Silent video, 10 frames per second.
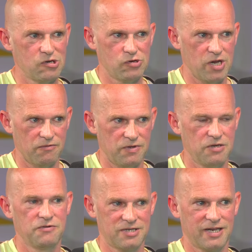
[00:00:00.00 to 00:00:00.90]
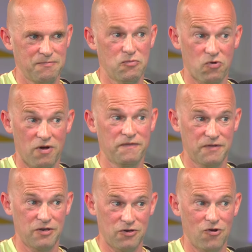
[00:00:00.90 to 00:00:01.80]
you know, usually, more
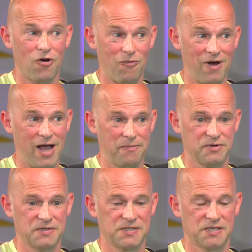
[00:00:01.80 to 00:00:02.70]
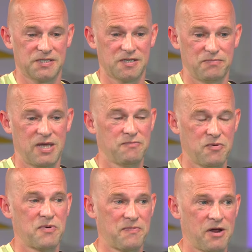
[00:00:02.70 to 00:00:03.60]
often than not, what happens is the
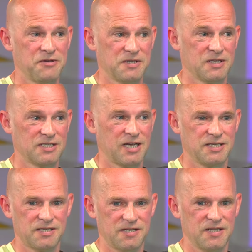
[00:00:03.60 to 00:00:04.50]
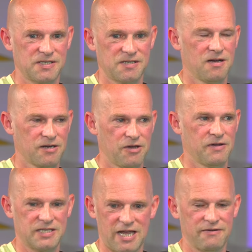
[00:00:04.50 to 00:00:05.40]
people proposing the data then start
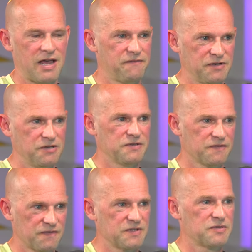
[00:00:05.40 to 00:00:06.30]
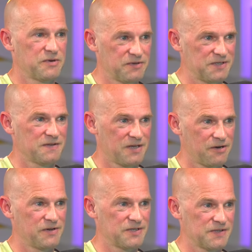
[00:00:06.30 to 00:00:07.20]
going down avenues of conspiracy
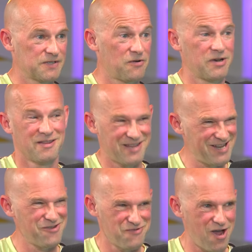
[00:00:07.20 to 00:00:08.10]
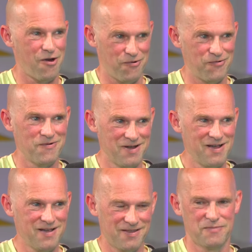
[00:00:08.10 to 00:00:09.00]
theories and so on, and then you know
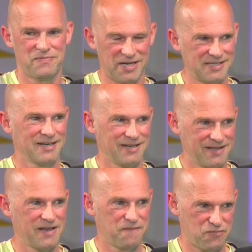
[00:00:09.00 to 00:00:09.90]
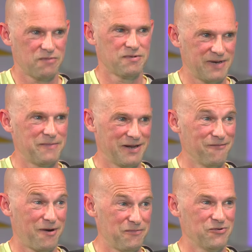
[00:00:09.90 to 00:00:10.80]
that basically they've probably
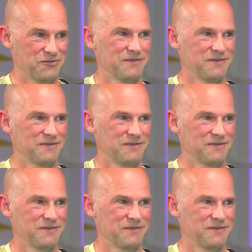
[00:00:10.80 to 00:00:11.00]
been rumbled.